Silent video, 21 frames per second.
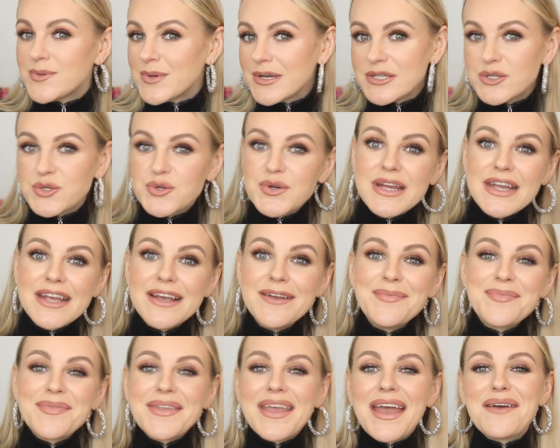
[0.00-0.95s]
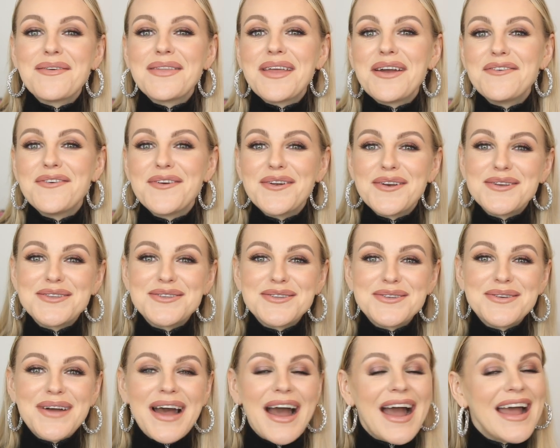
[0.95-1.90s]
twenty-three. And without further
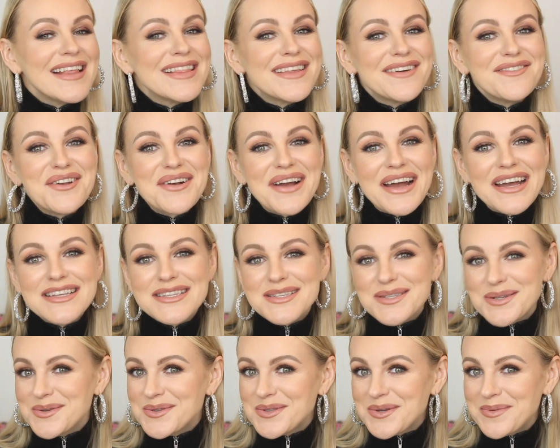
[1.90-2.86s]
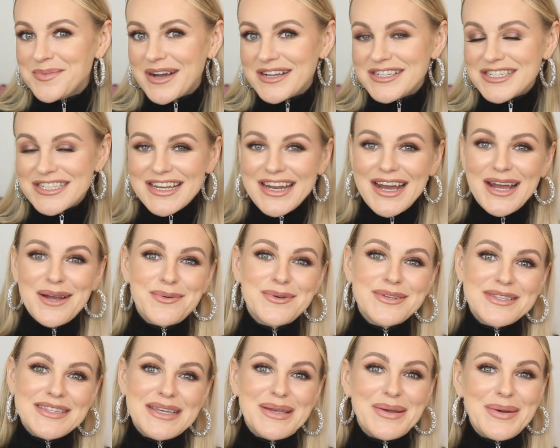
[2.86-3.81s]
ado, I love you guys so so much, and I
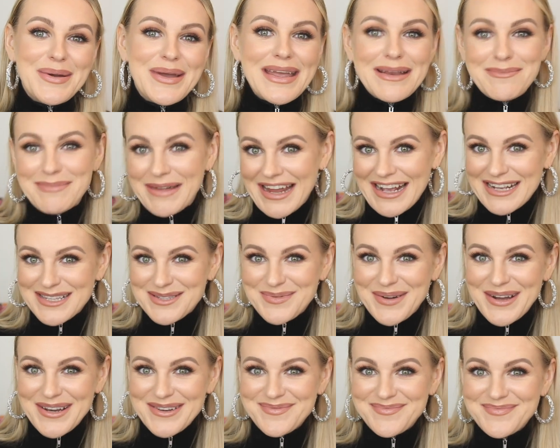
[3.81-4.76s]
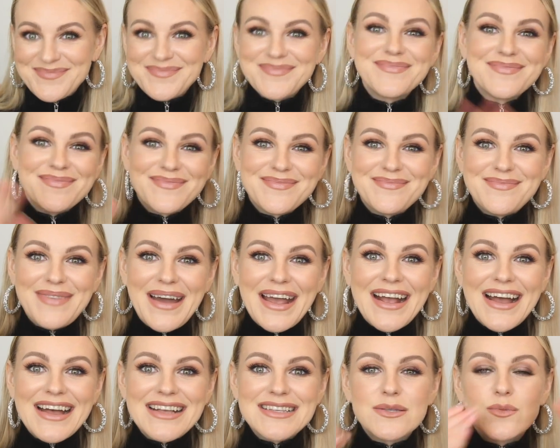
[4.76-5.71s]
will see you in my next one.
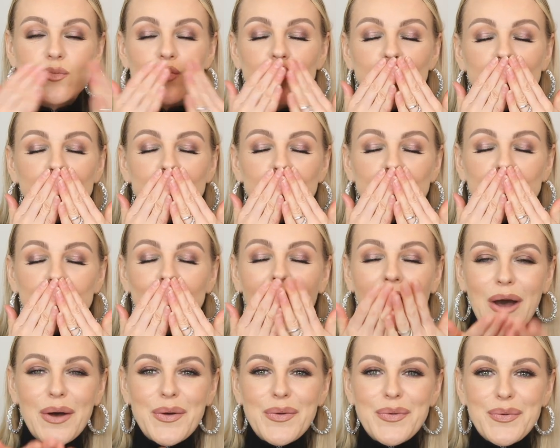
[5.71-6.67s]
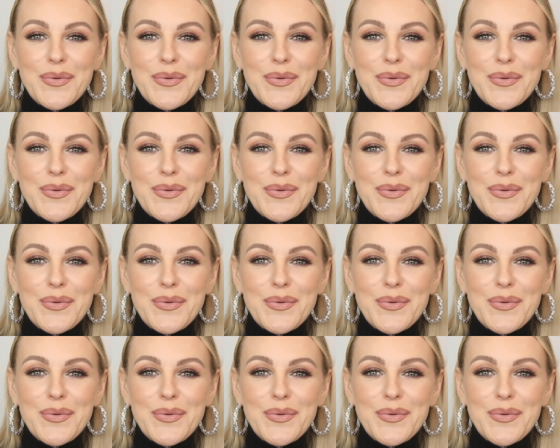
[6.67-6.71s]
Bye guys. Mwah.